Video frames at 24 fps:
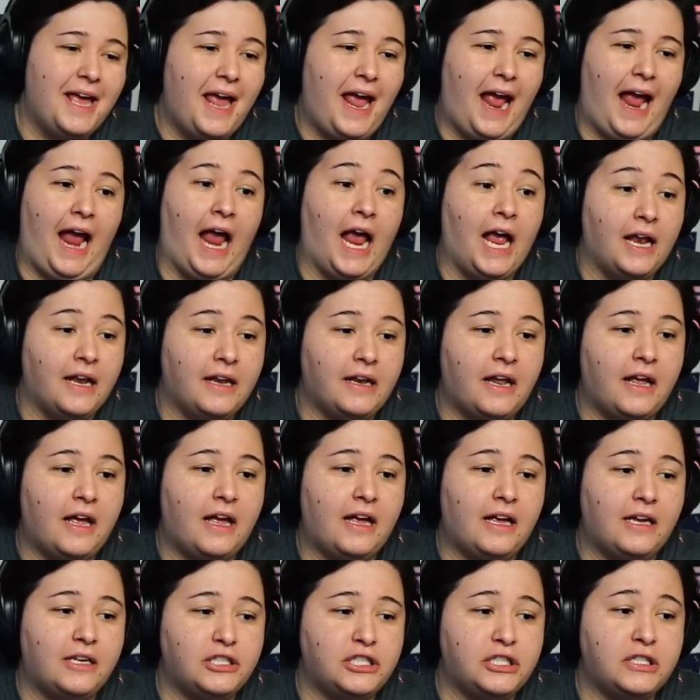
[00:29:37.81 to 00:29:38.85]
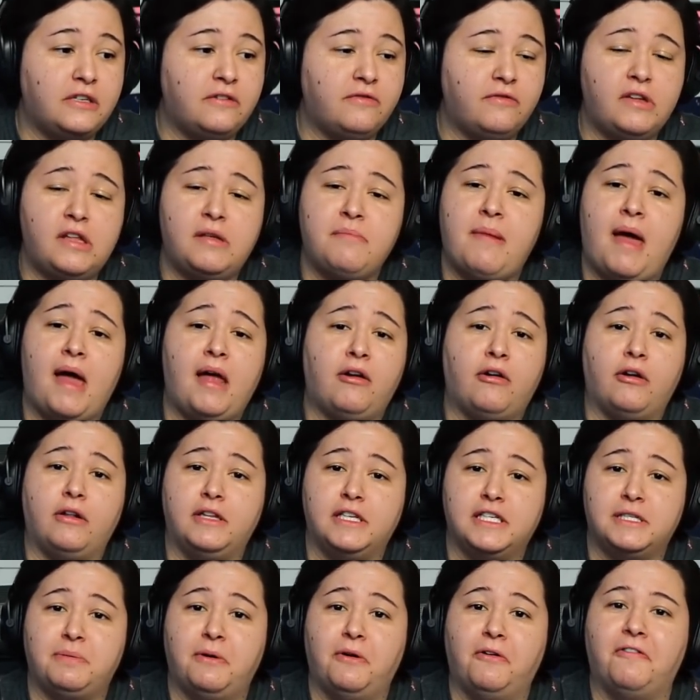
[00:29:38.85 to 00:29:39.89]
and uh, she didn't really matter in
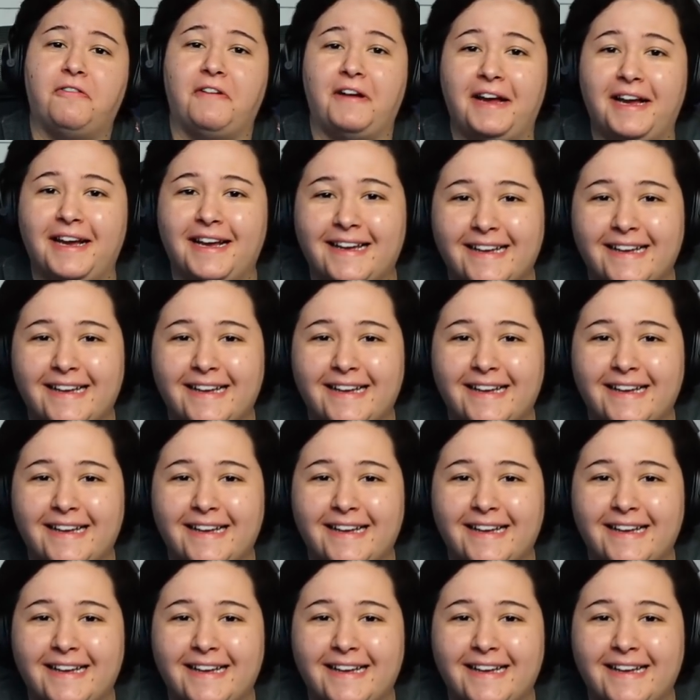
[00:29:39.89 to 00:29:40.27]
this movie.